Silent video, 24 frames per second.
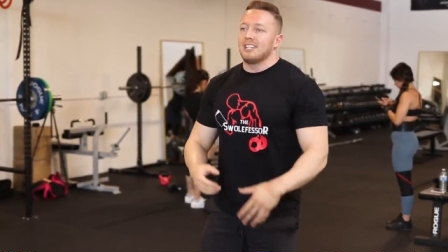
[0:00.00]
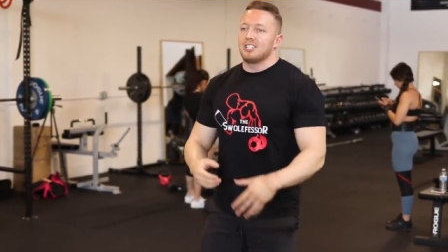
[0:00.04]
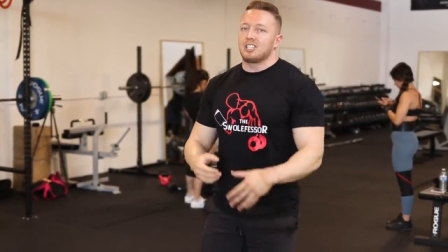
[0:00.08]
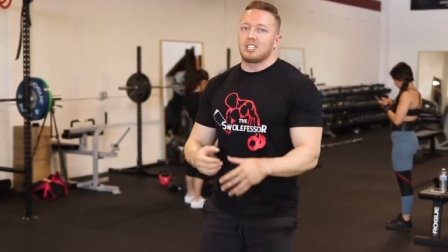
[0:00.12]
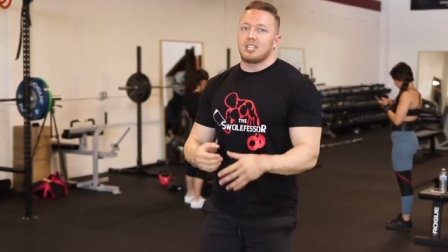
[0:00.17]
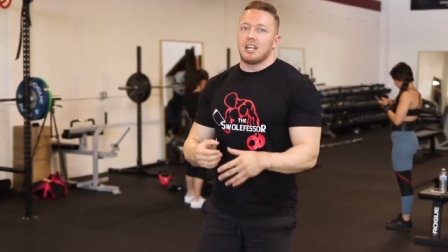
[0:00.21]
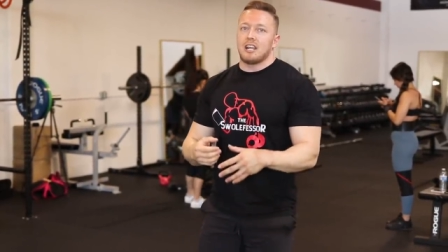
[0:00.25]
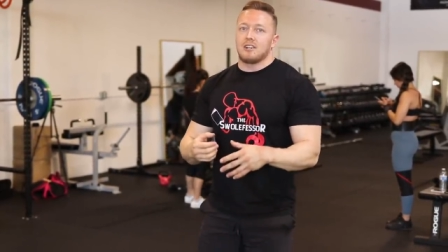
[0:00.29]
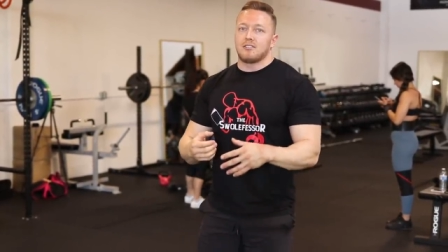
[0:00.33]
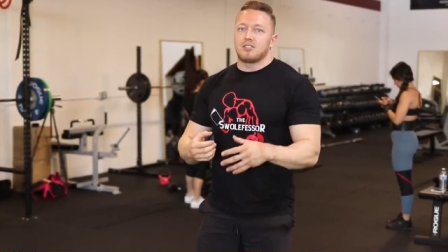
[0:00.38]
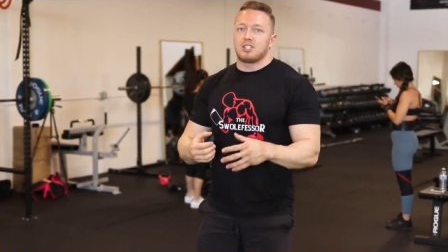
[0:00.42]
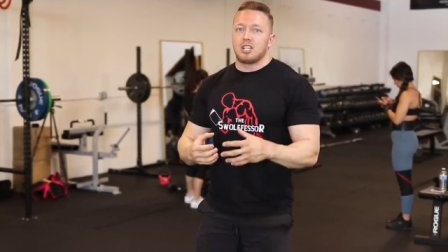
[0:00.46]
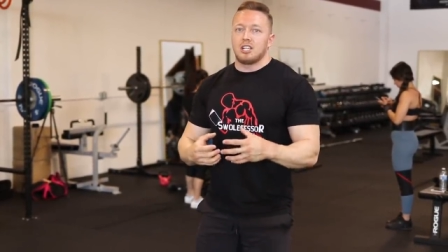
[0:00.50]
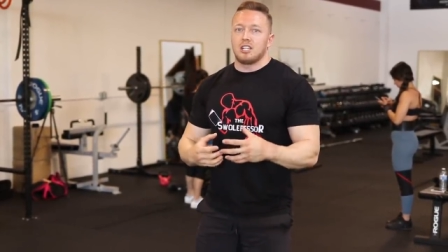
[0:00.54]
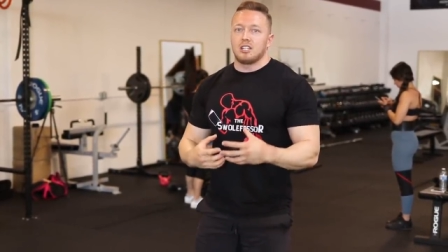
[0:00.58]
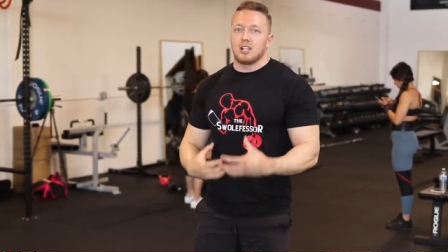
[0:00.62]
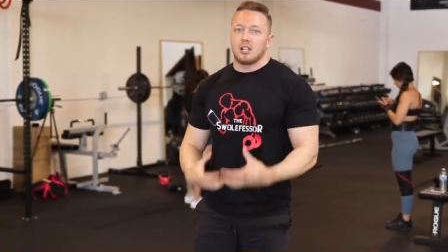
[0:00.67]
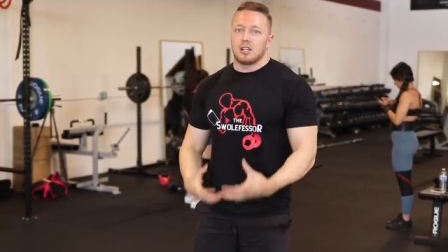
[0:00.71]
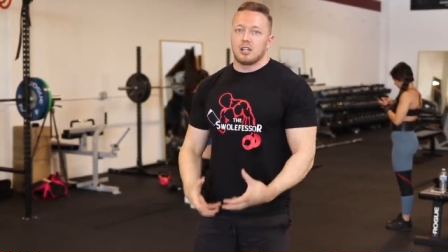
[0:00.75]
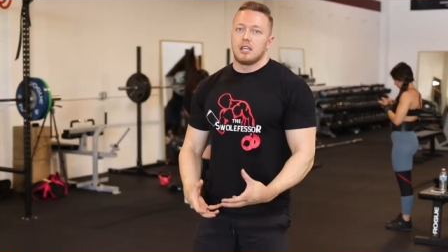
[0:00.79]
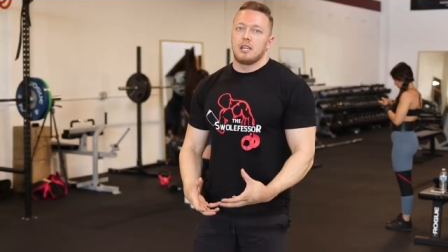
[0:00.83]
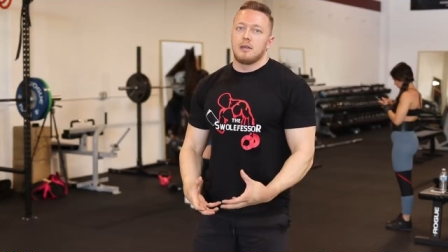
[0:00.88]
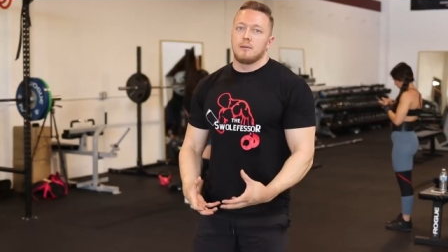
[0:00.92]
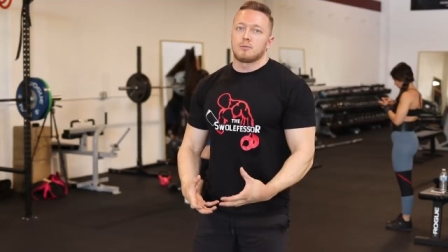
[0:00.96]
instead of seeing
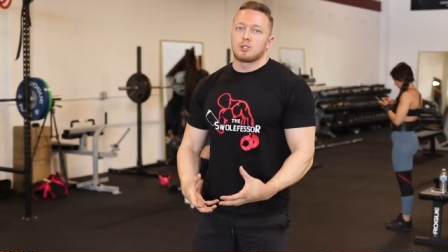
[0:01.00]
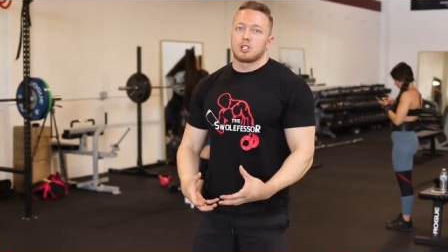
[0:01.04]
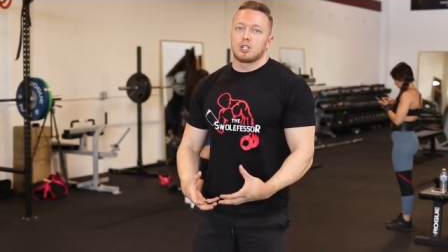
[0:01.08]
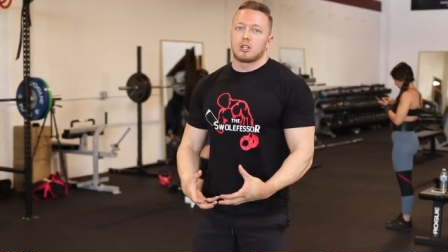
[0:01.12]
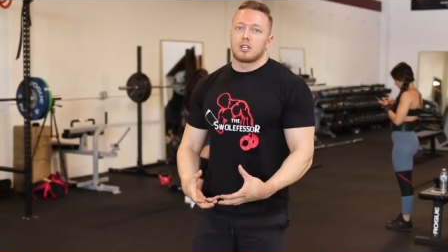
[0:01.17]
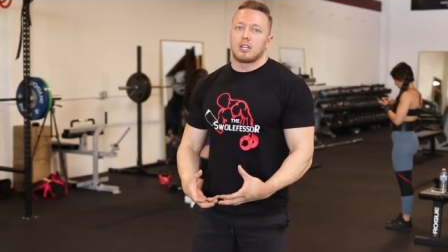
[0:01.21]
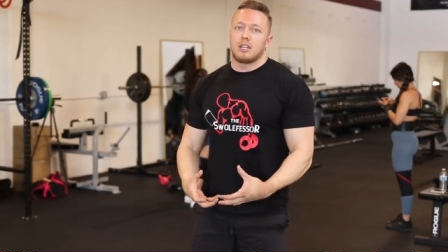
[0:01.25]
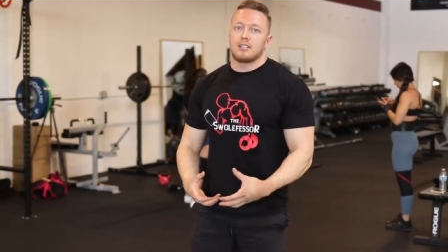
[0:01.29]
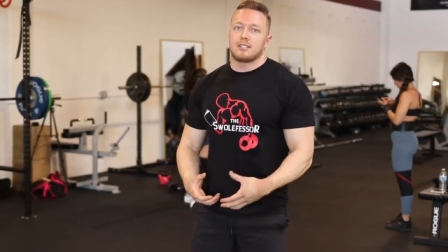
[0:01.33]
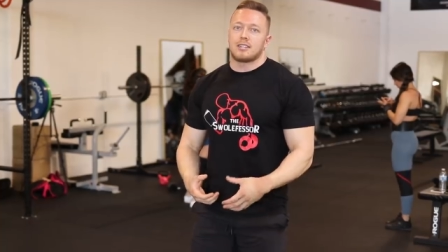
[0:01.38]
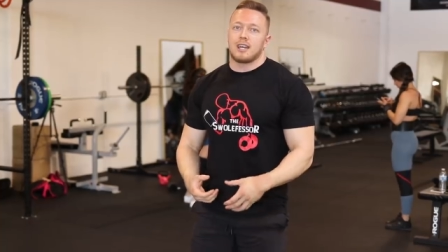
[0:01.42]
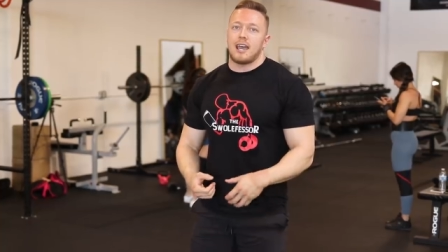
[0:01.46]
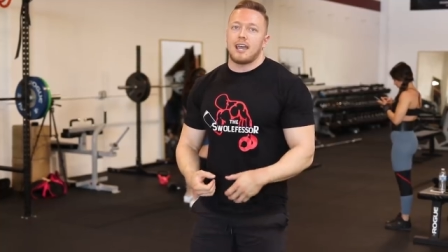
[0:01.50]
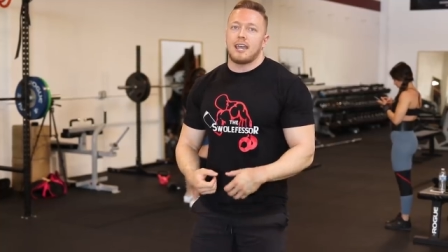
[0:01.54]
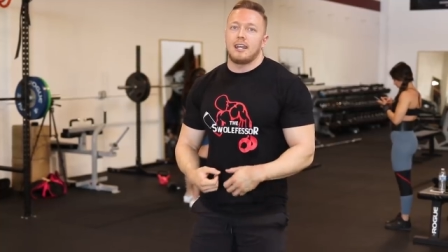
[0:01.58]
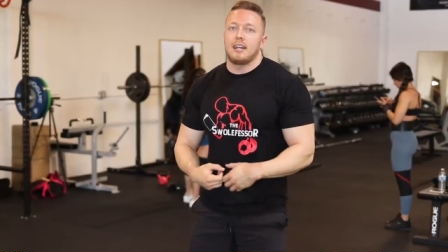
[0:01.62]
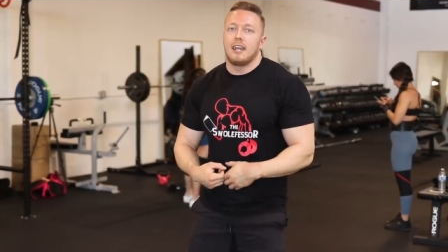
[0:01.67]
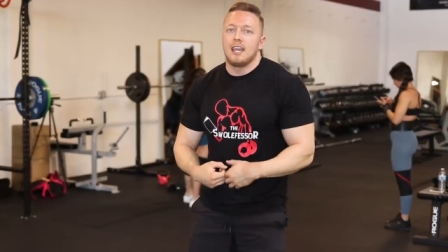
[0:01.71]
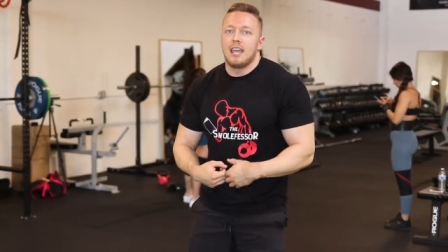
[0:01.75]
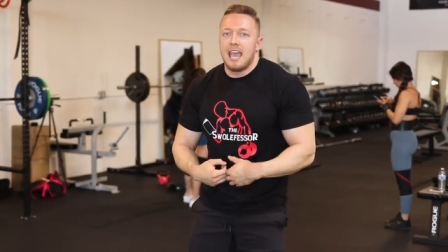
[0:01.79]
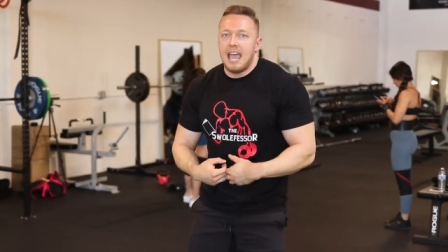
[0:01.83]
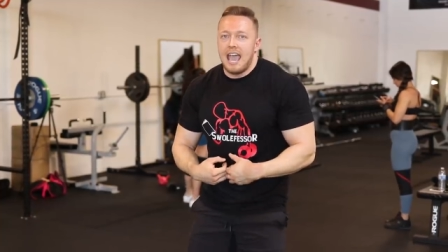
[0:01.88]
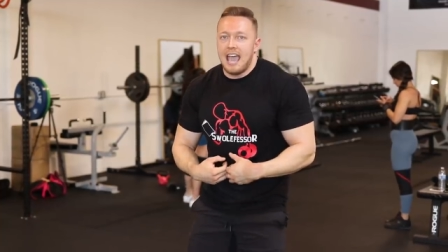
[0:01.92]
the limbs looking tight,